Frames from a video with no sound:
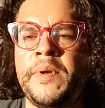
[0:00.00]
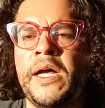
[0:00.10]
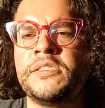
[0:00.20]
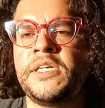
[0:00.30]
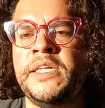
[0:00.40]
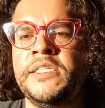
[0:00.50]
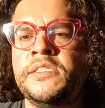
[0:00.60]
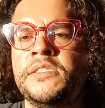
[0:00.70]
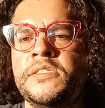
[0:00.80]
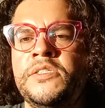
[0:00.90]
an outside
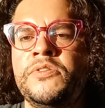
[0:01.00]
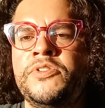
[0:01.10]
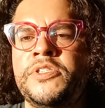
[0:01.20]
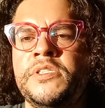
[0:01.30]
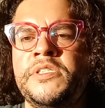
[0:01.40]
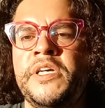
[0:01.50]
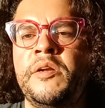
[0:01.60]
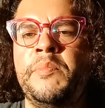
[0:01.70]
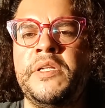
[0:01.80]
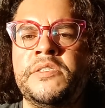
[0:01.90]
institution, Ten
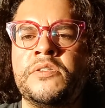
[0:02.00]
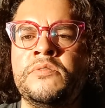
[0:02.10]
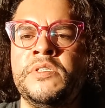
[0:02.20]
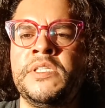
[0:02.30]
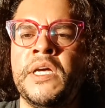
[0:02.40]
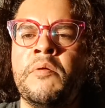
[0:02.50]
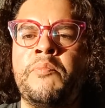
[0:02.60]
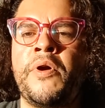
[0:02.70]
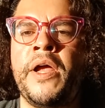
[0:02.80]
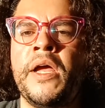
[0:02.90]
of Pentacles in the
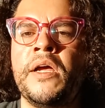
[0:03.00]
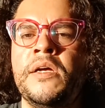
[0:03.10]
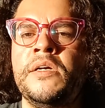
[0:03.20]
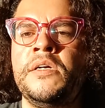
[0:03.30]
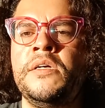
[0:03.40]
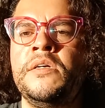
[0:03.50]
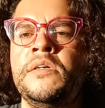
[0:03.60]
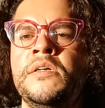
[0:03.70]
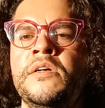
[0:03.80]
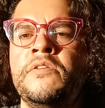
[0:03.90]
upright.
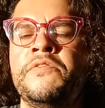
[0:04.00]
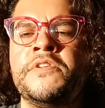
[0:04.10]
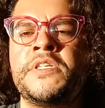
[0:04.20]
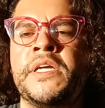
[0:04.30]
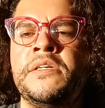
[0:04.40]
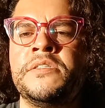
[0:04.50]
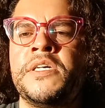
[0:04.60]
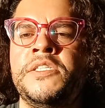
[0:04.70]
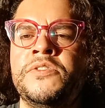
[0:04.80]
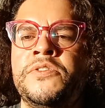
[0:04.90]
Feels like it'll
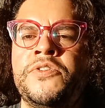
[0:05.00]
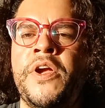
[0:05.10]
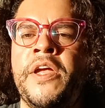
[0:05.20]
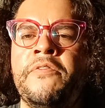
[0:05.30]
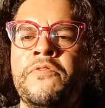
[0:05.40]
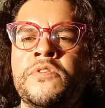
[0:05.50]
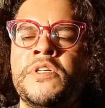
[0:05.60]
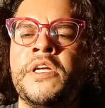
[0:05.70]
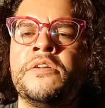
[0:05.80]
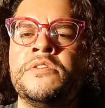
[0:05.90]
set you straight. Feels
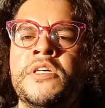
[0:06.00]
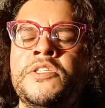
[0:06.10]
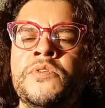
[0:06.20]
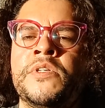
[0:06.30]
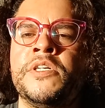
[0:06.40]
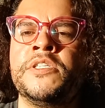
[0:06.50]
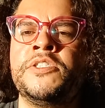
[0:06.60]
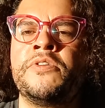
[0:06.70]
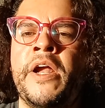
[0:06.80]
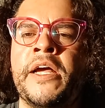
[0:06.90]
like it'll set you in a good
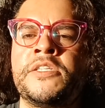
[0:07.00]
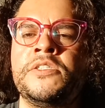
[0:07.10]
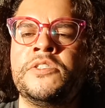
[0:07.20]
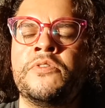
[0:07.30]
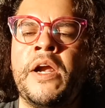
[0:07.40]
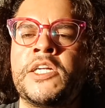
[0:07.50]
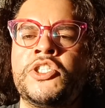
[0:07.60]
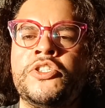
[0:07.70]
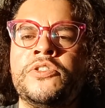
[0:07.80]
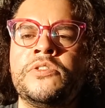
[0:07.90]
direct,
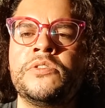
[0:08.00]
direction.